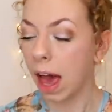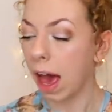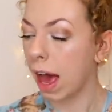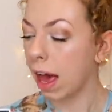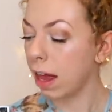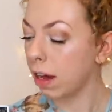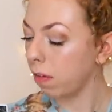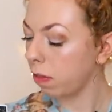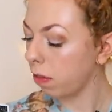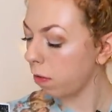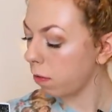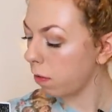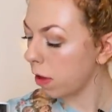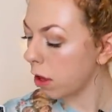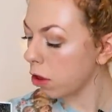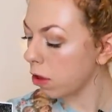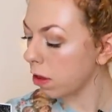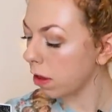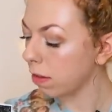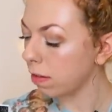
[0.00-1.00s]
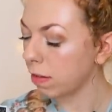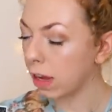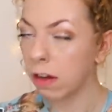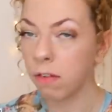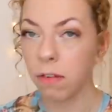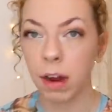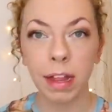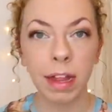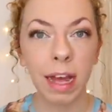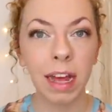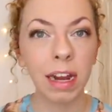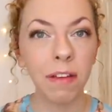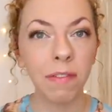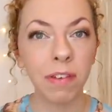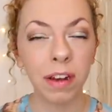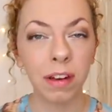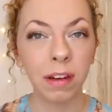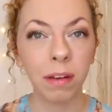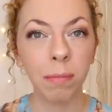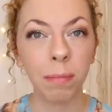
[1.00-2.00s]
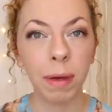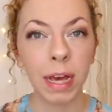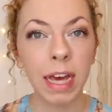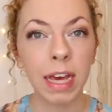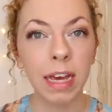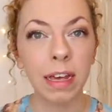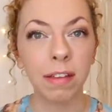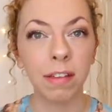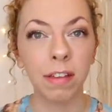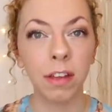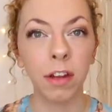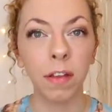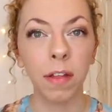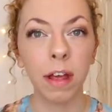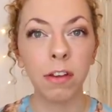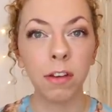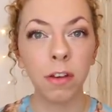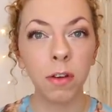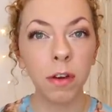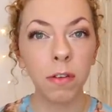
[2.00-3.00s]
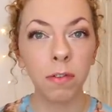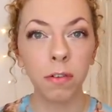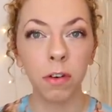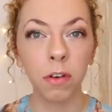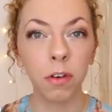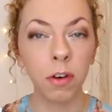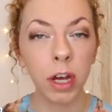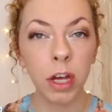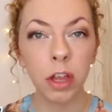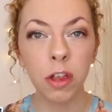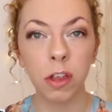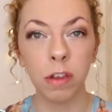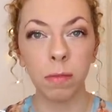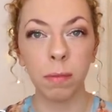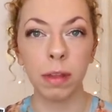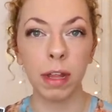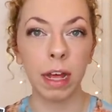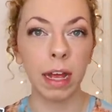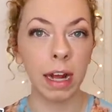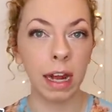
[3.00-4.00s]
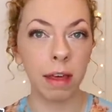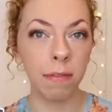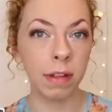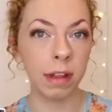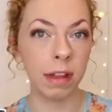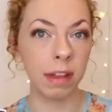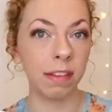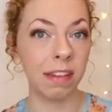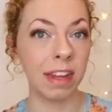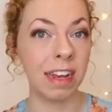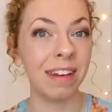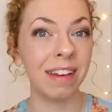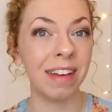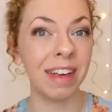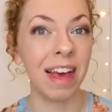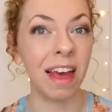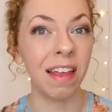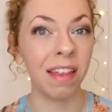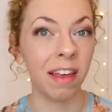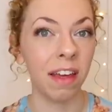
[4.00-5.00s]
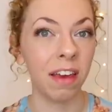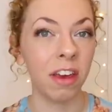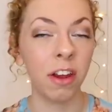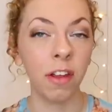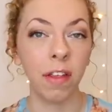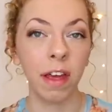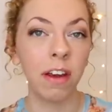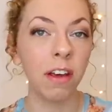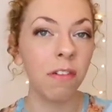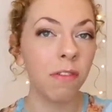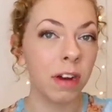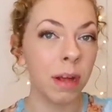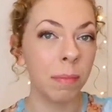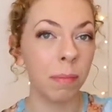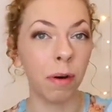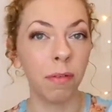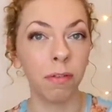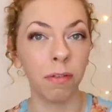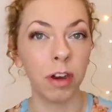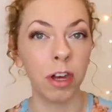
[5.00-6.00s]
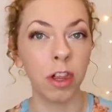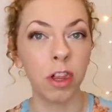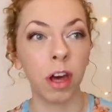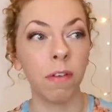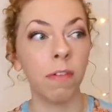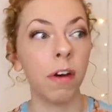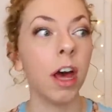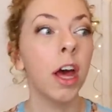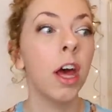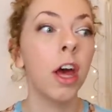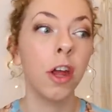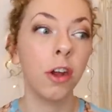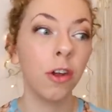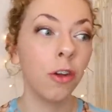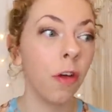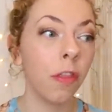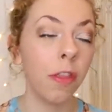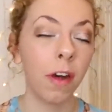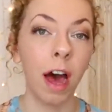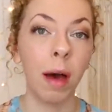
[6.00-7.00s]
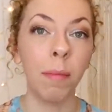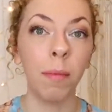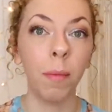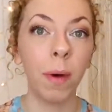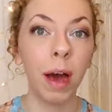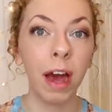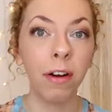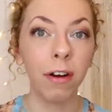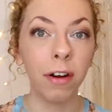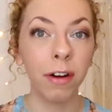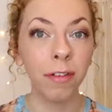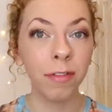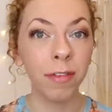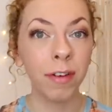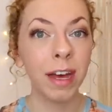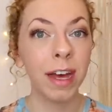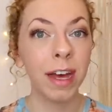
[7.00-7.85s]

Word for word: and the fish and the stingray they live in peace you know they're two different creatures but they live in the sea together you know they don't really bother each other not that i'm aware of